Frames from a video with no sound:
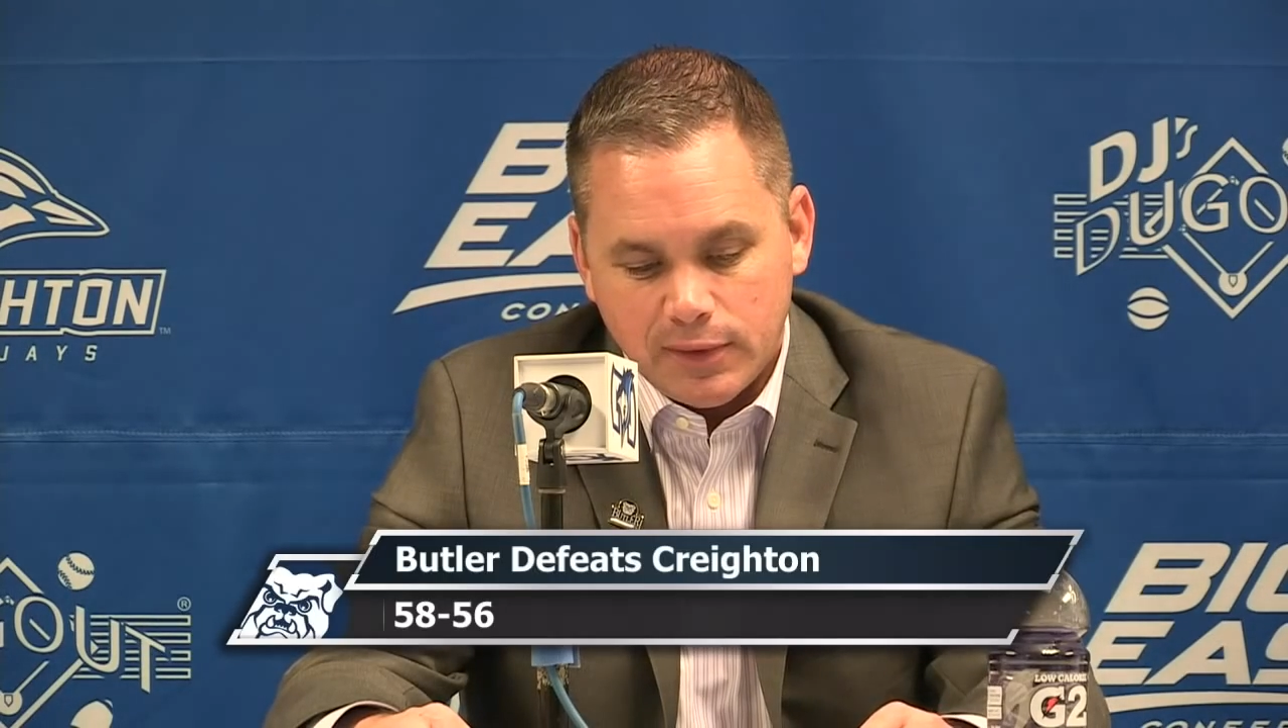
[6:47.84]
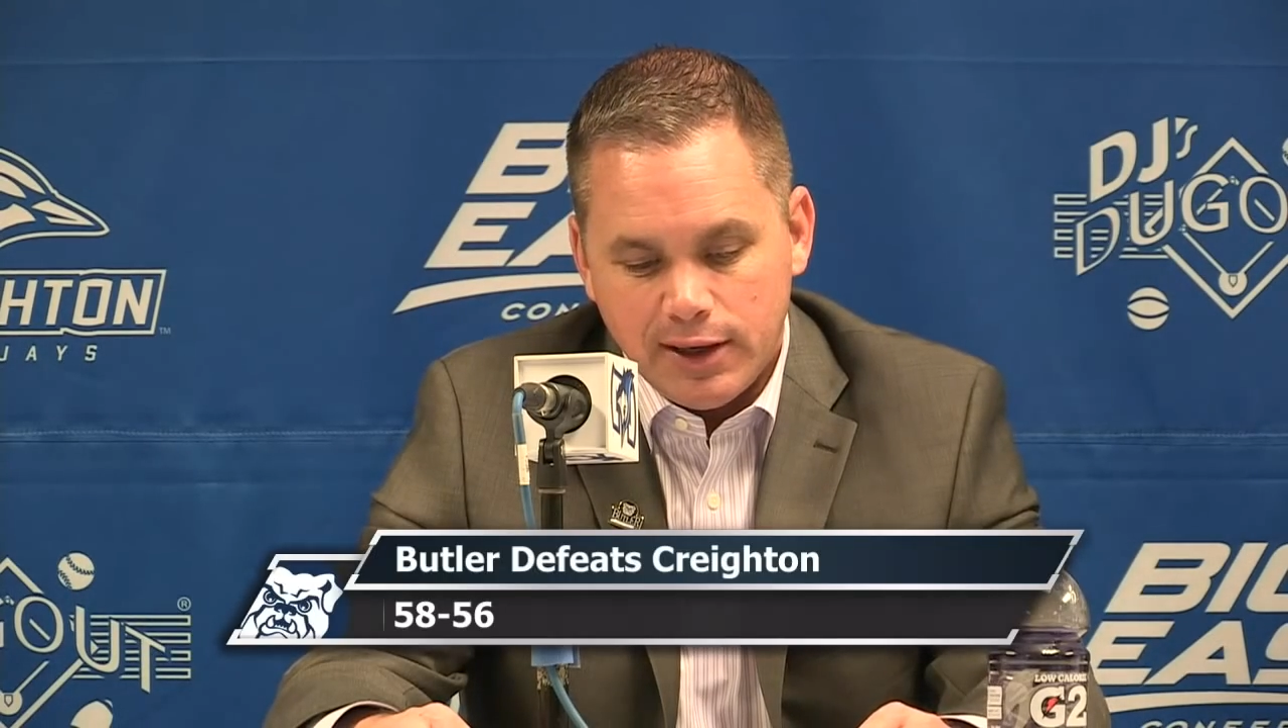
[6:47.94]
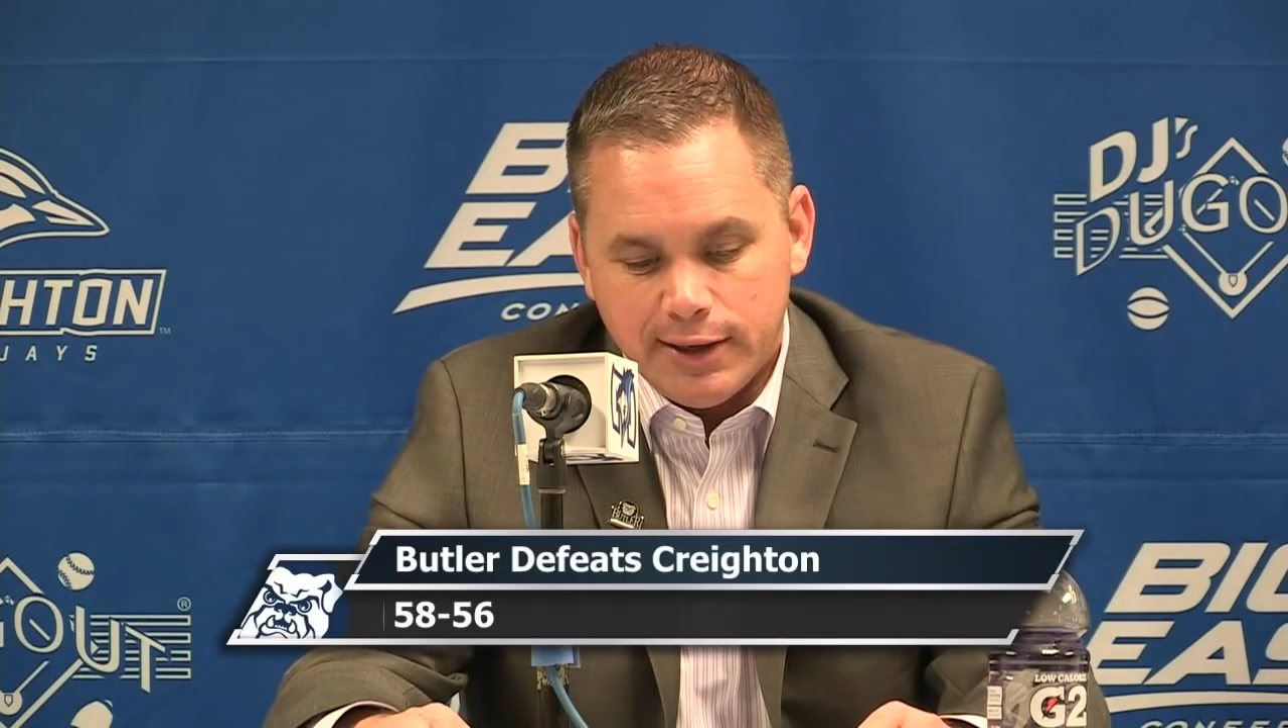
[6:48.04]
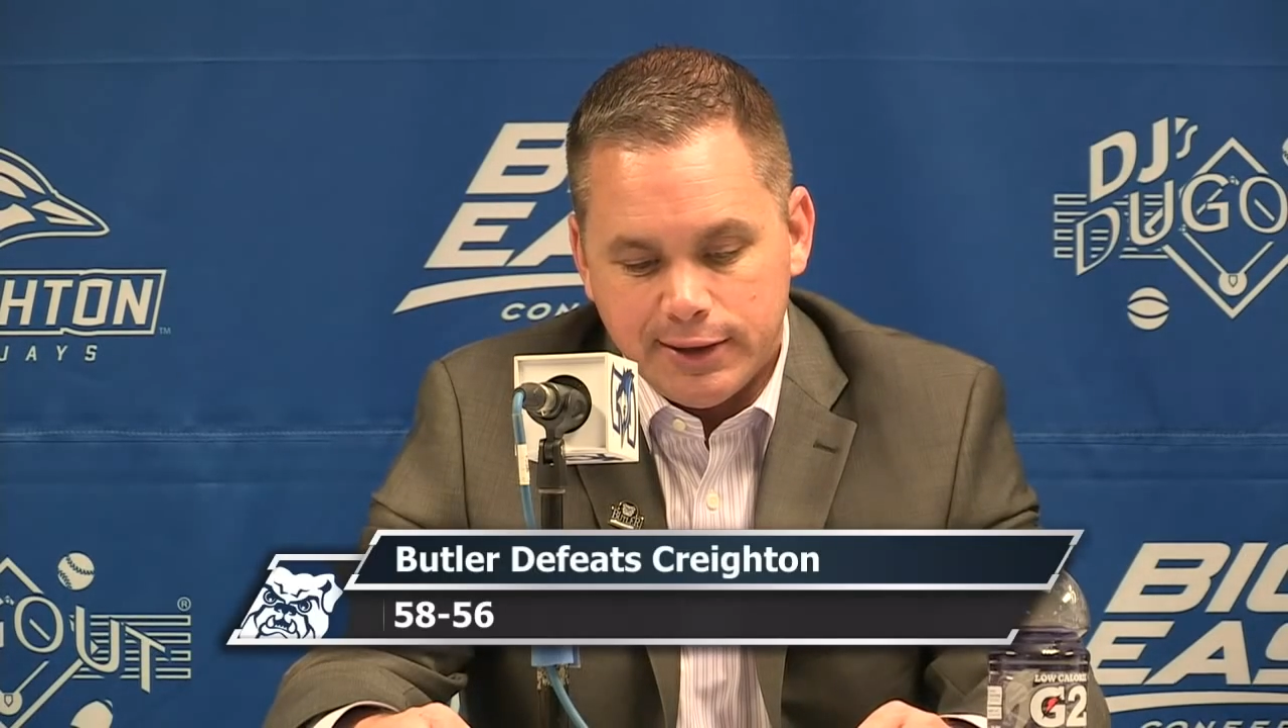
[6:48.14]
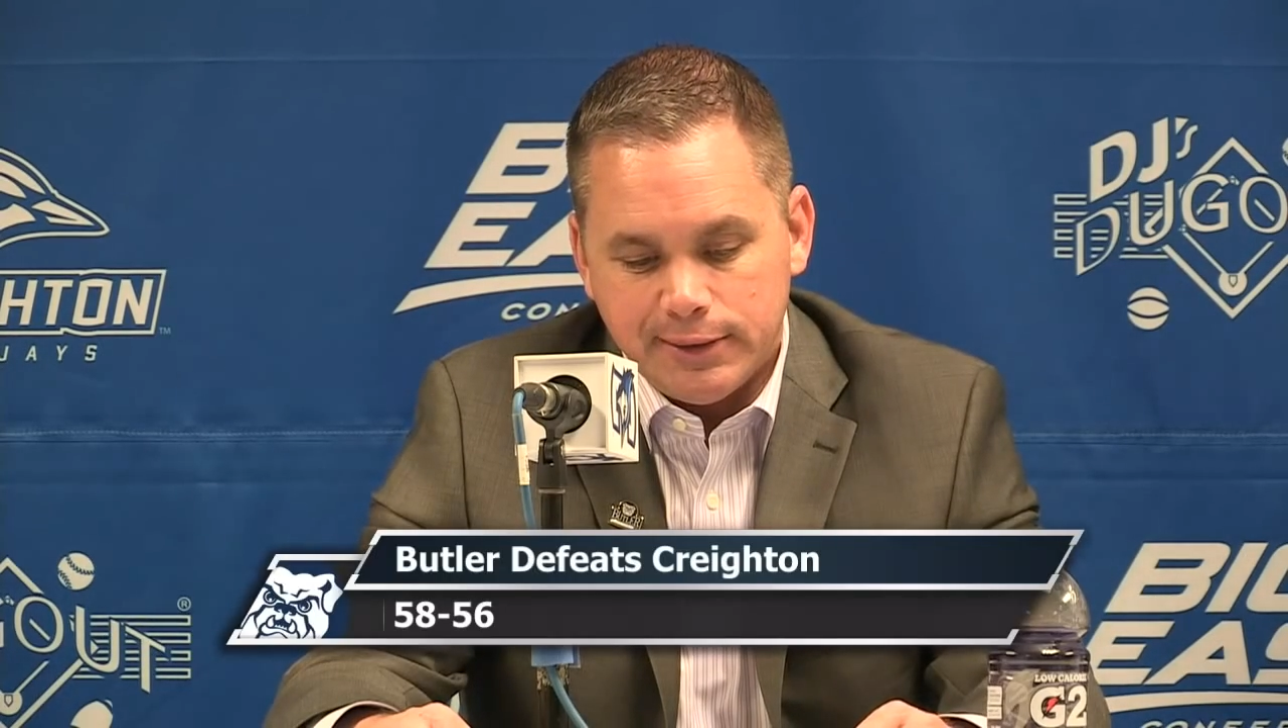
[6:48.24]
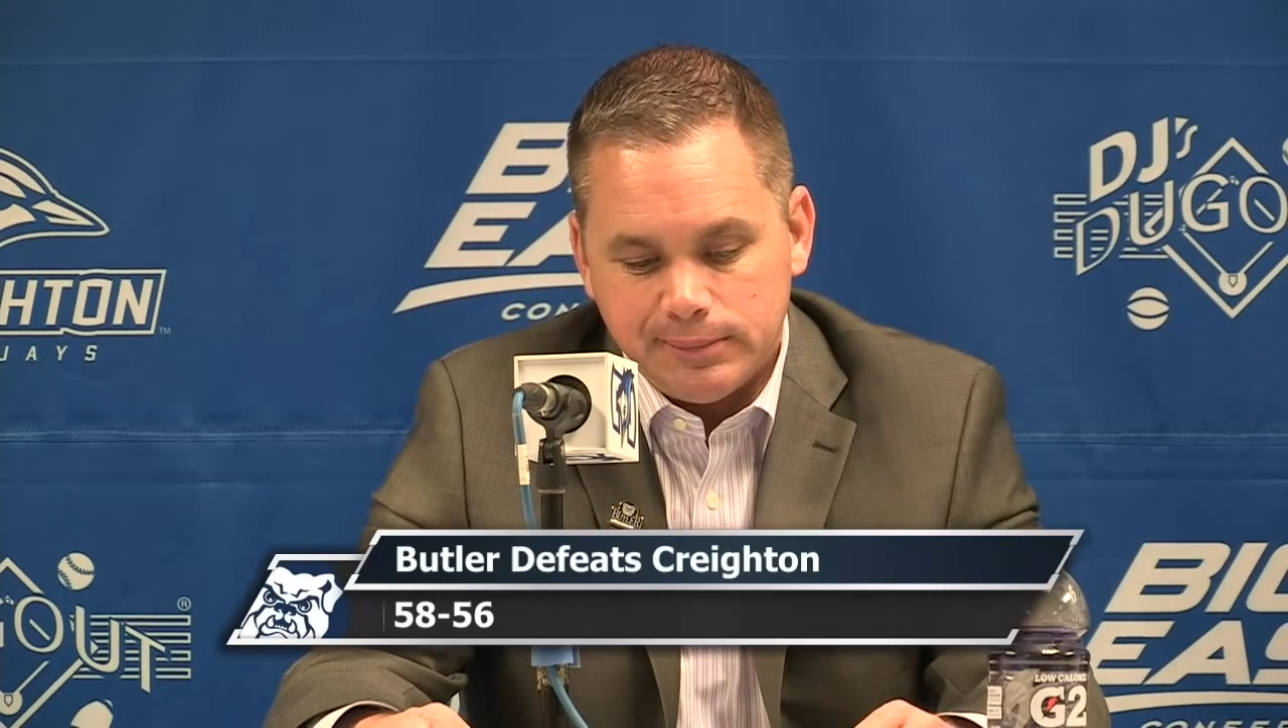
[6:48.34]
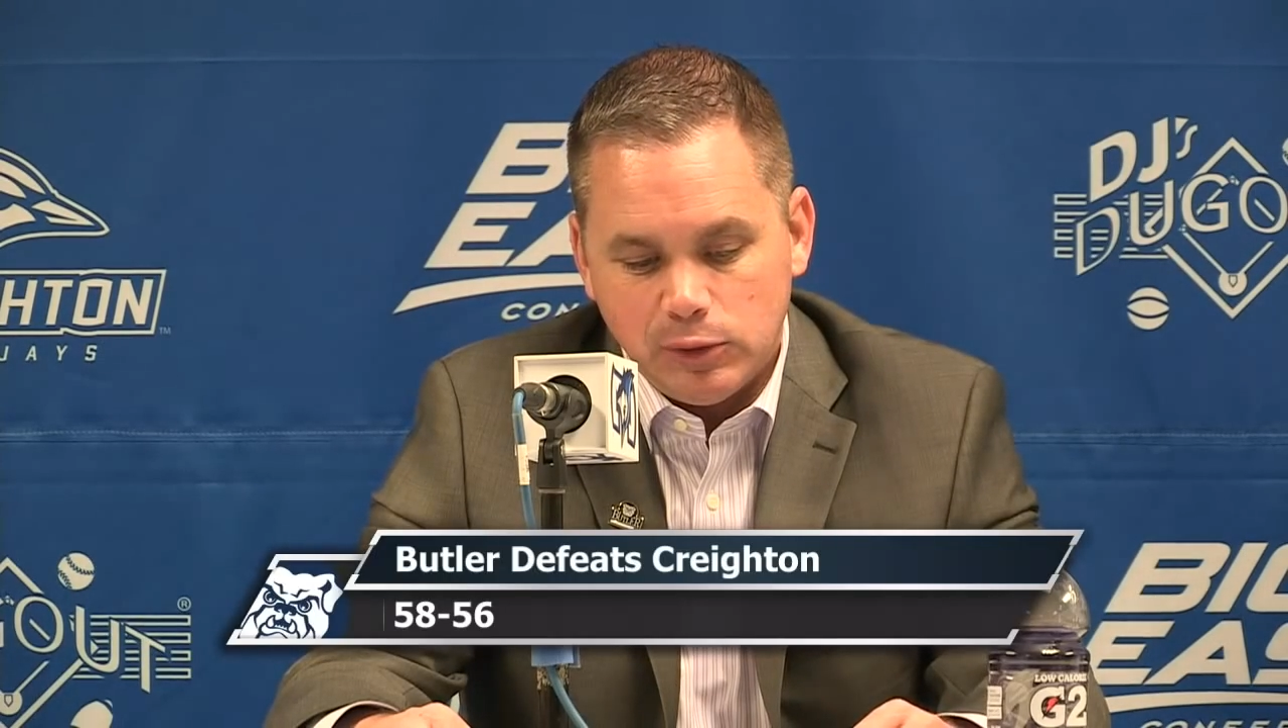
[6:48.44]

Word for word: um,